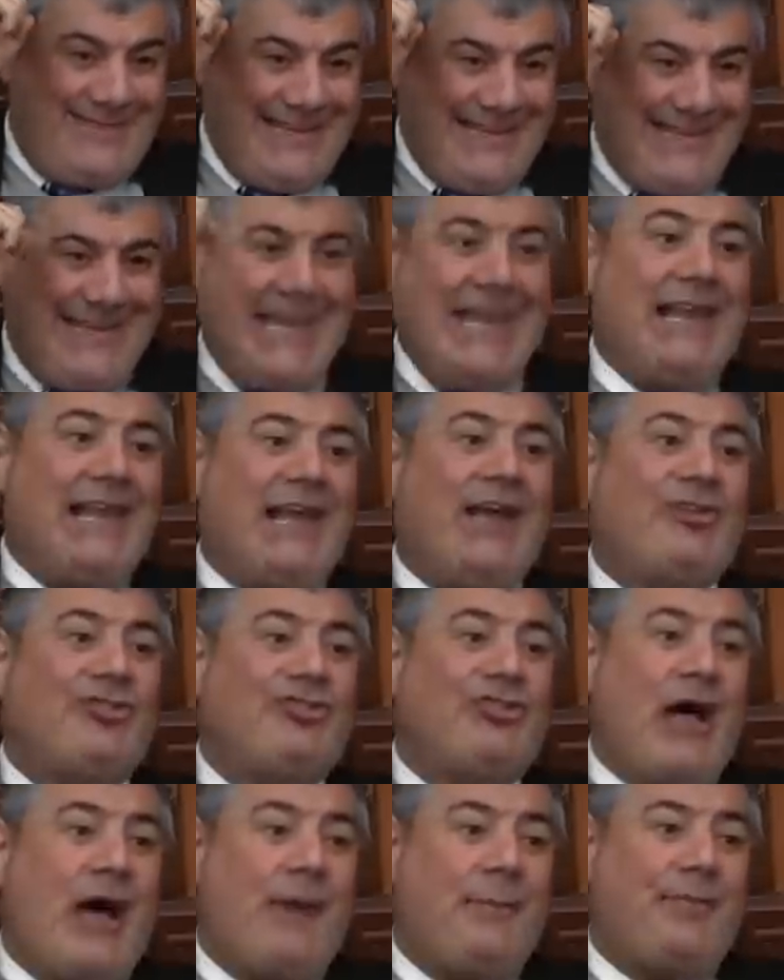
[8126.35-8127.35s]
the killer
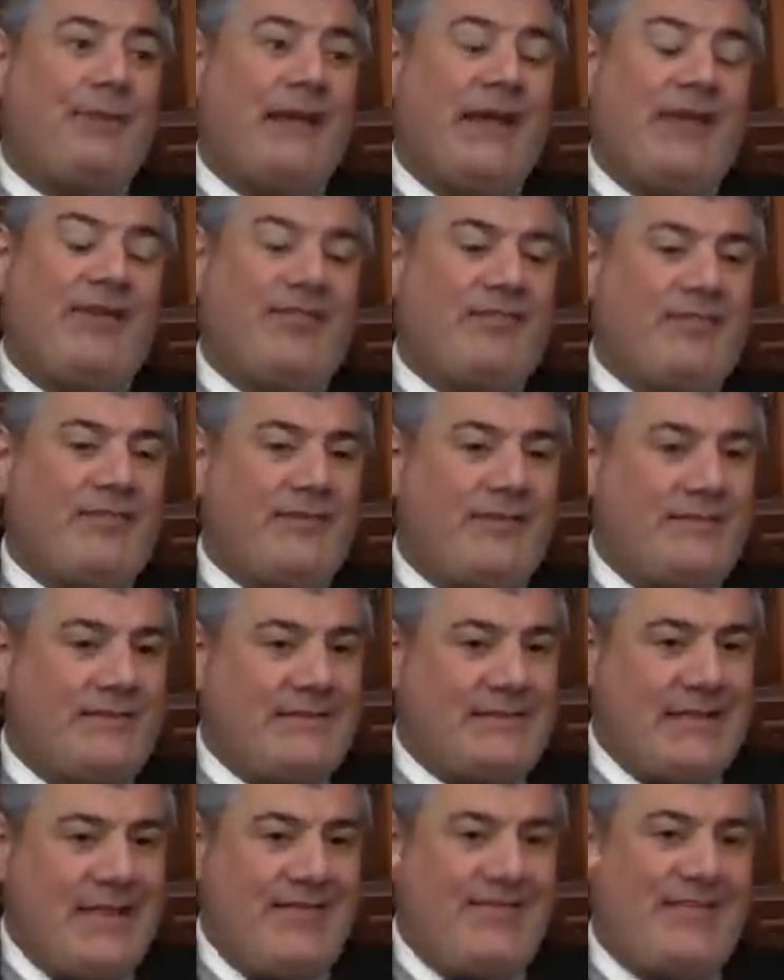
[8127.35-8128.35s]
sharpness
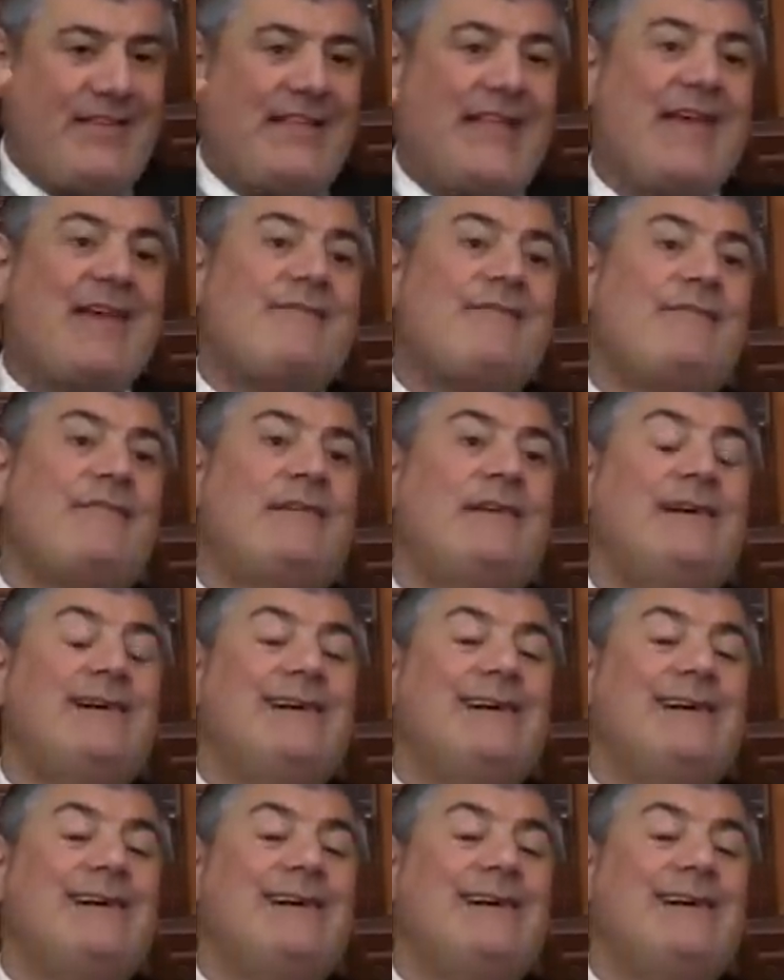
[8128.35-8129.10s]
doesn't have.